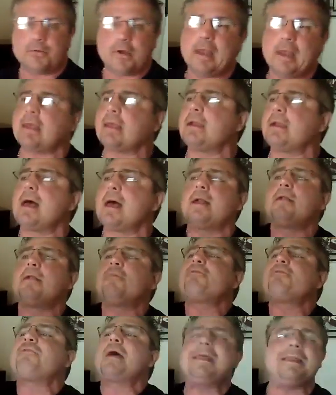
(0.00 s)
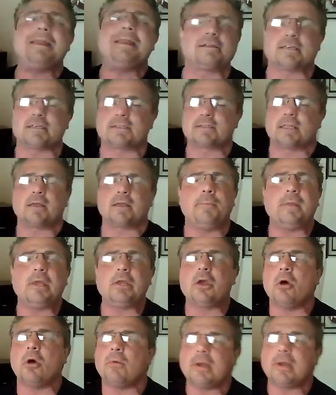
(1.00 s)
taking it out of finances that could be
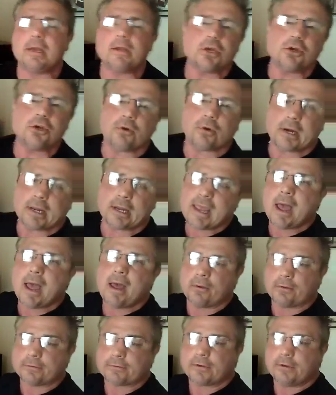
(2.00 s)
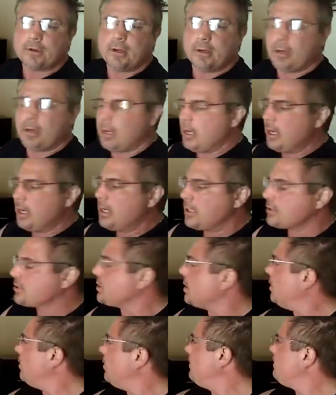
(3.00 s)
going into your account.
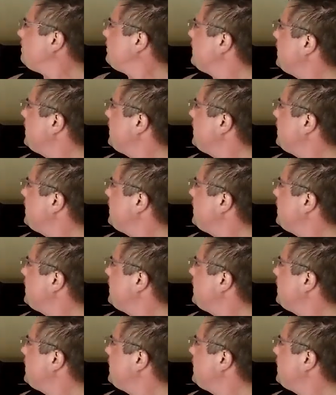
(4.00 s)
So